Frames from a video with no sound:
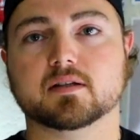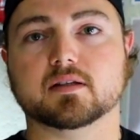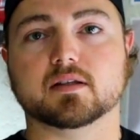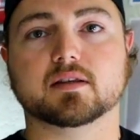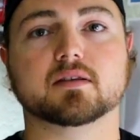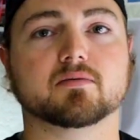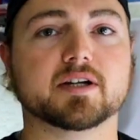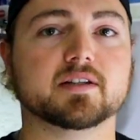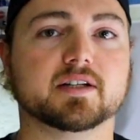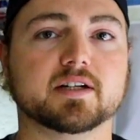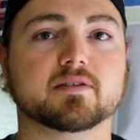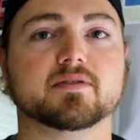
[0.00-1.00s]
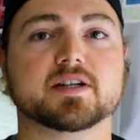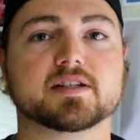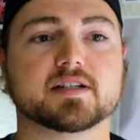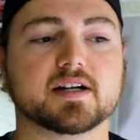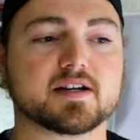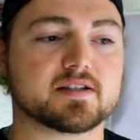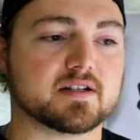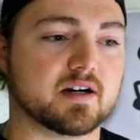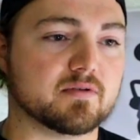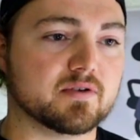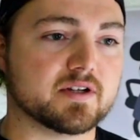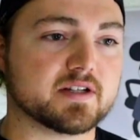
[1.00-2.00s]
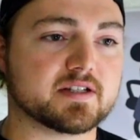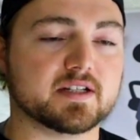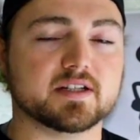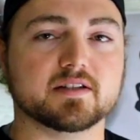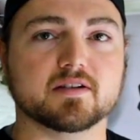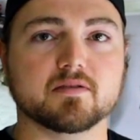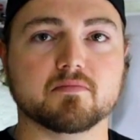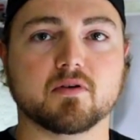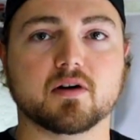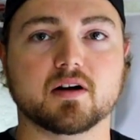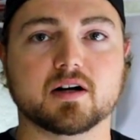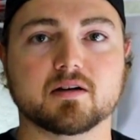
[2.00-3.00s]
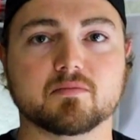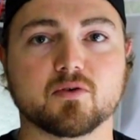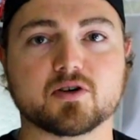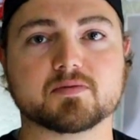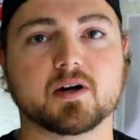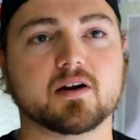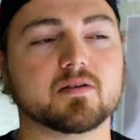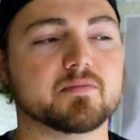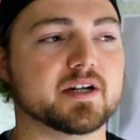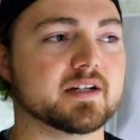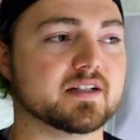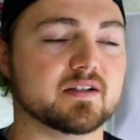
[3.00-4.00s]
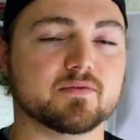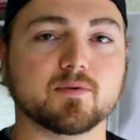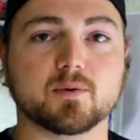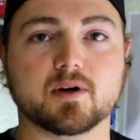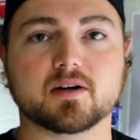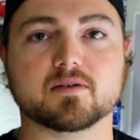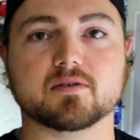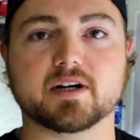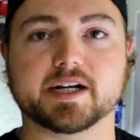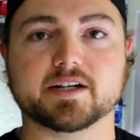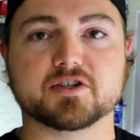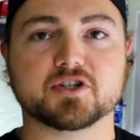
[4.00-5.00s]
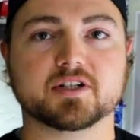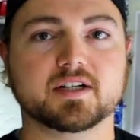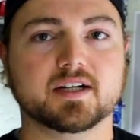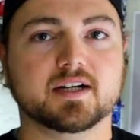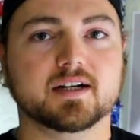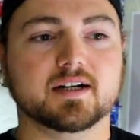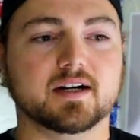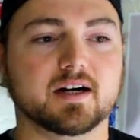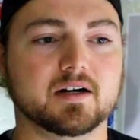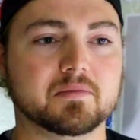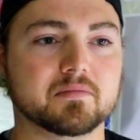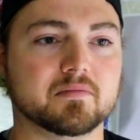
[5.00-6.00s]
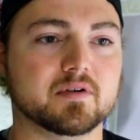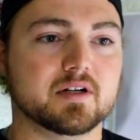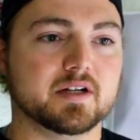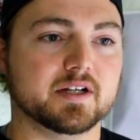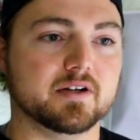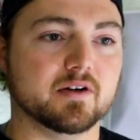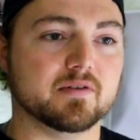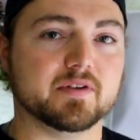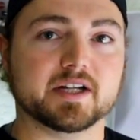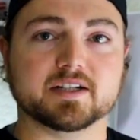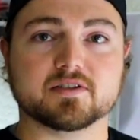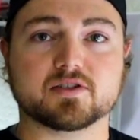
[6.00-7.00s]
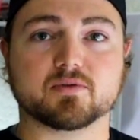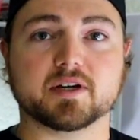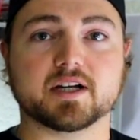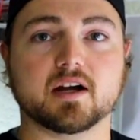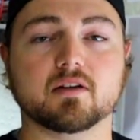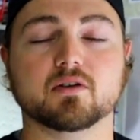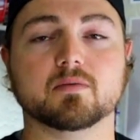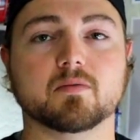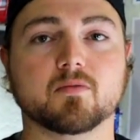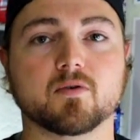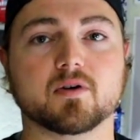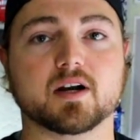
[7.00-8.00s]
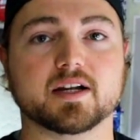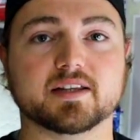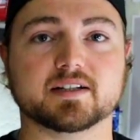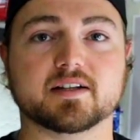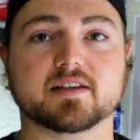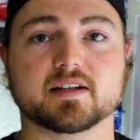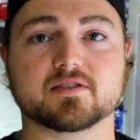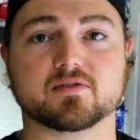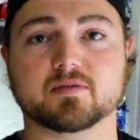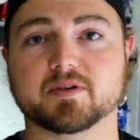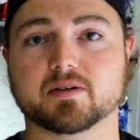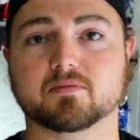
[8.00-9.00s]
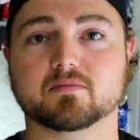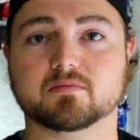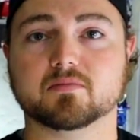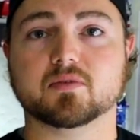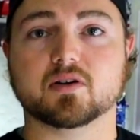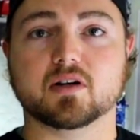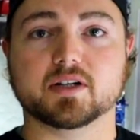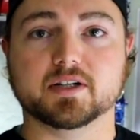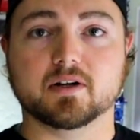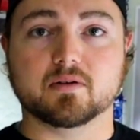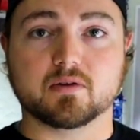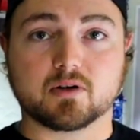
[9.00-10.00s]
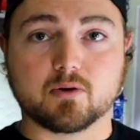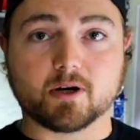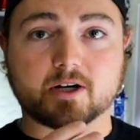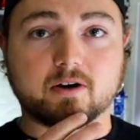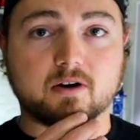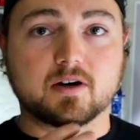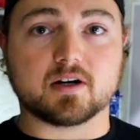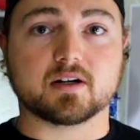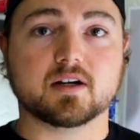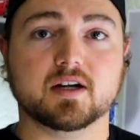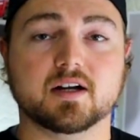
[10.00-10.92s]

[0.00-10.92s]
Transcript: 3-liter V6, I really see the horsepower being in the 400 range. You know, if they can squeak out a little bit more, I think that thing's going to be, you know, a quick car.